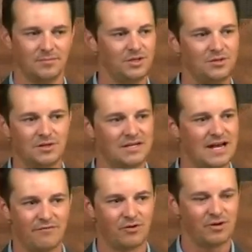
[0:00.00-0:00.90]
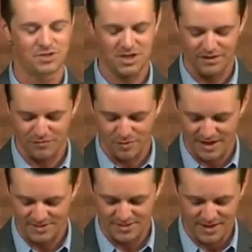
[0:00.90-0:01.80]
But you could never achieve a
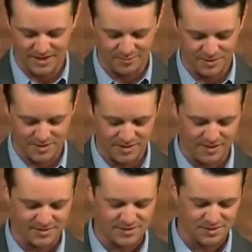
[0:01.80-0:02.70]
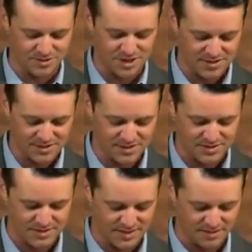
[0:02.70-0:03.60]
right standing with God, so
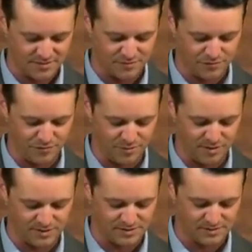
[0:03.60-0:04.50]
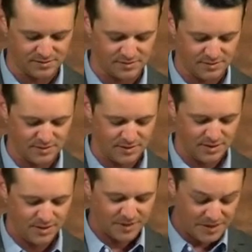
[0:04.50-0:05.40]
Jesus did it for us.
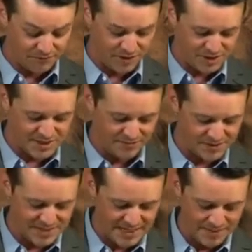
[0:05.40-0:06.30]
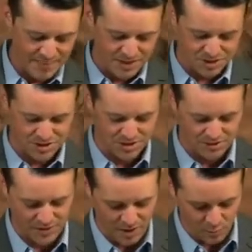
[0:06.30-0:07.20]
But then in verse 17, he makes
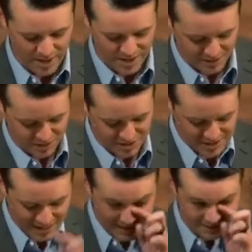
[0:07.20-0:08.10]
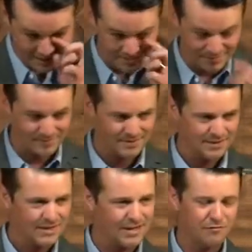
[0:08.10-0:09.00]
sure that we understand
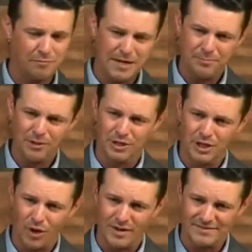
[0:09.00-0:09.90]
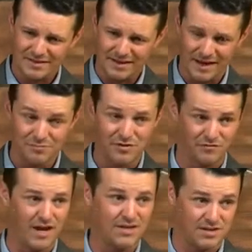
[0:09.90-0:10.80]
if people are going to come to
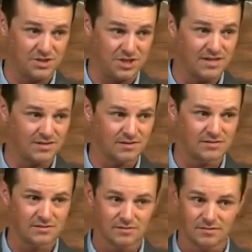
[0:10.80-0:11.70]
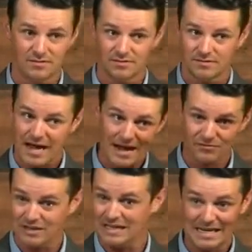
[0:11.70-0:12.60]
faith in Jesus, they
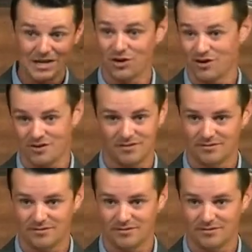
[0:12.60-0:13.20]
have to hear.